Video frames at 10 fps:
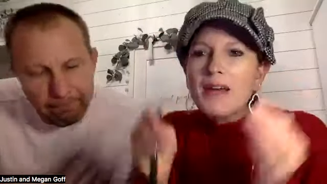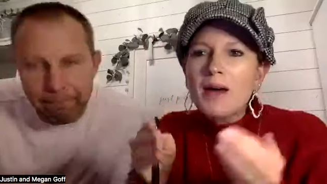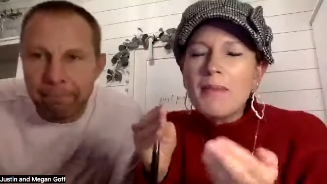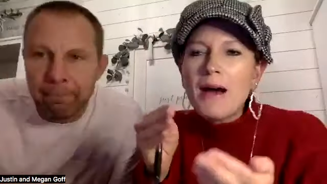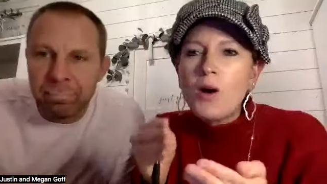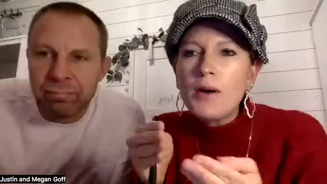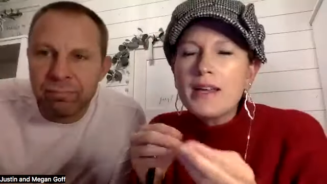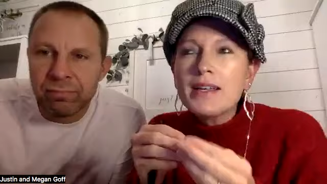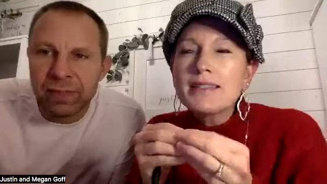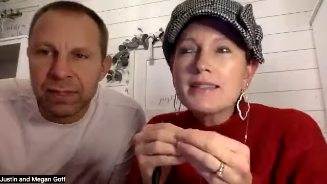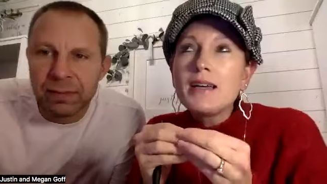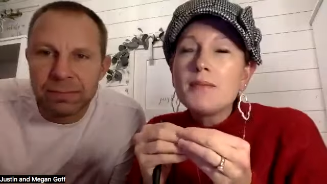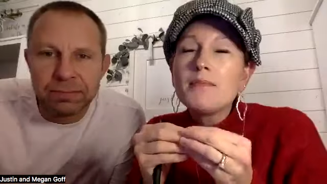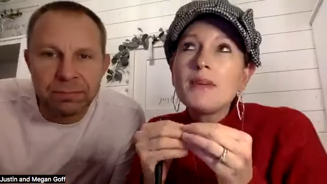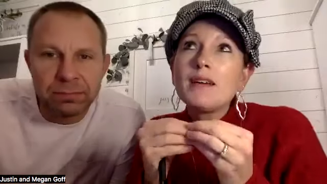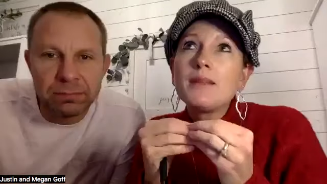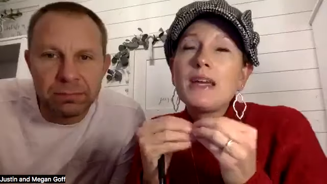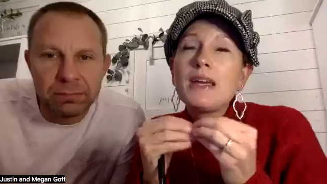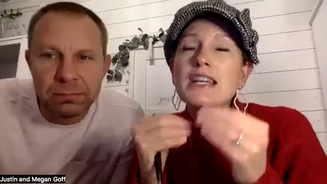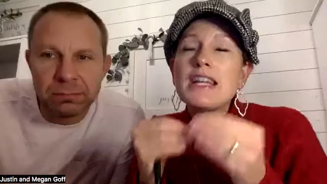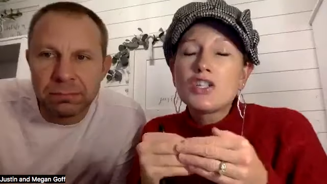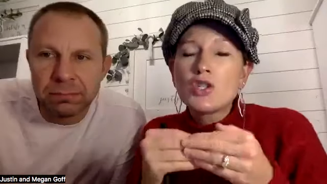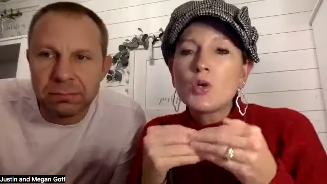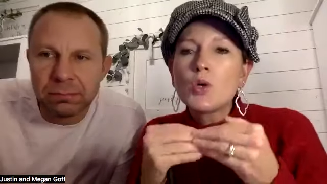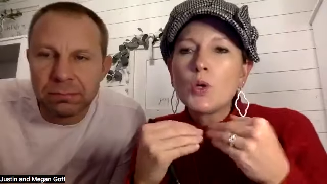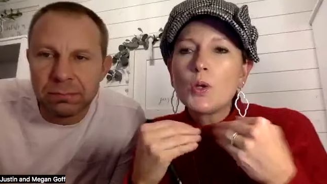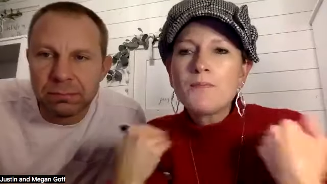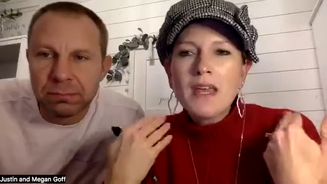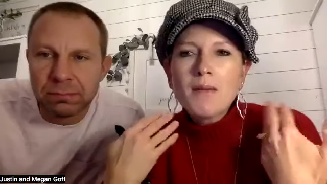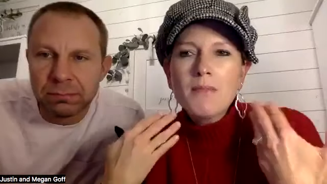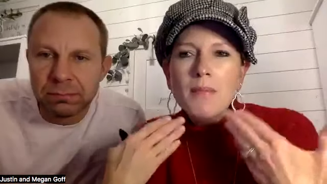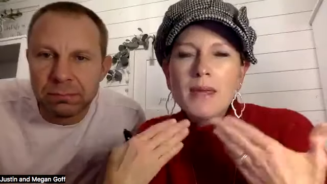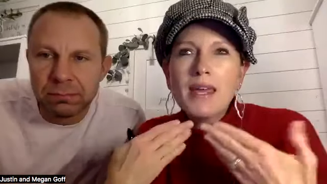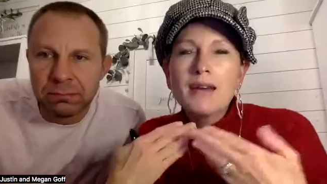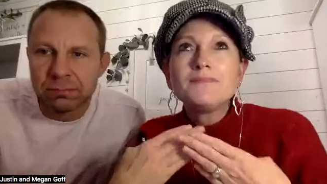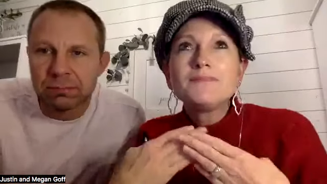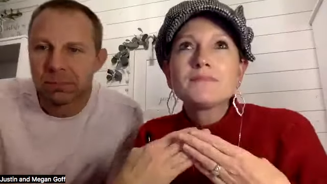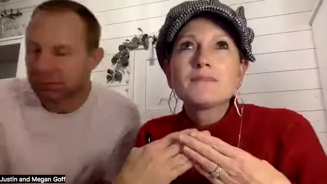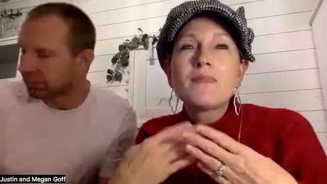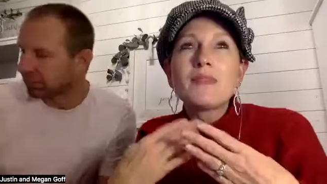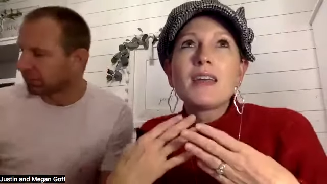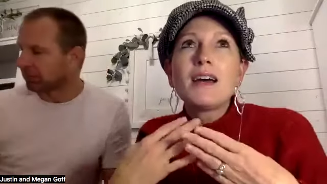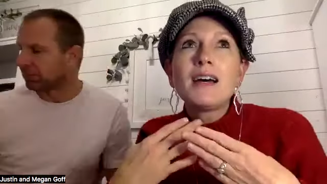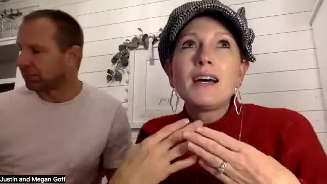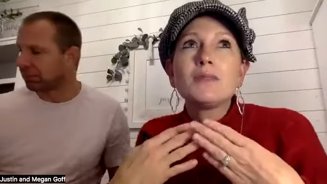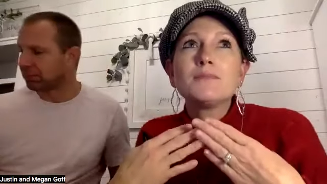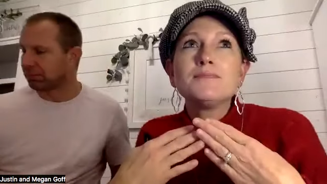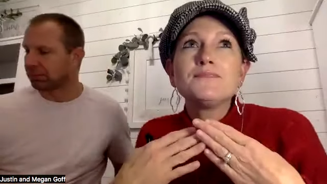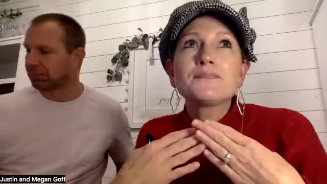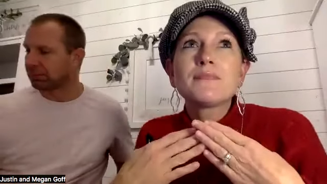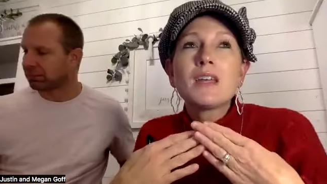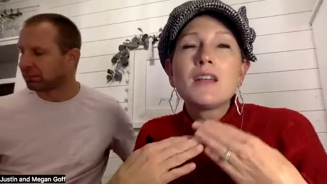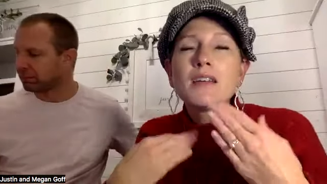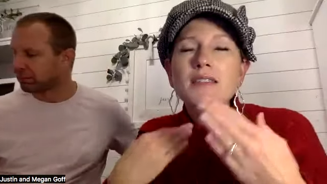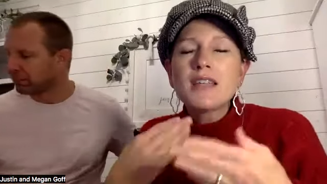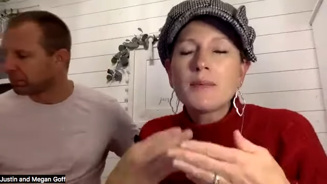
Speaker 1: bit about some initial maybe um not